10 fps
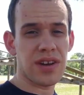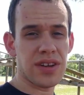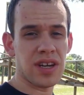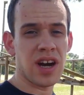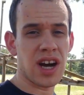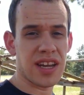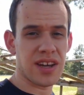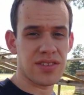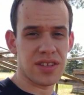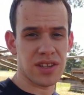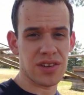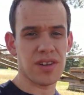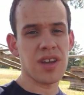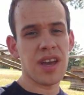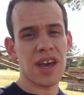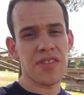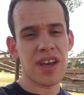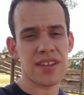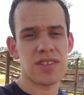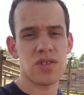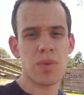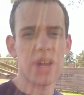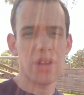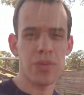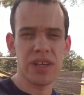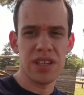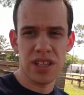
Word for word: very hot out here and that is why we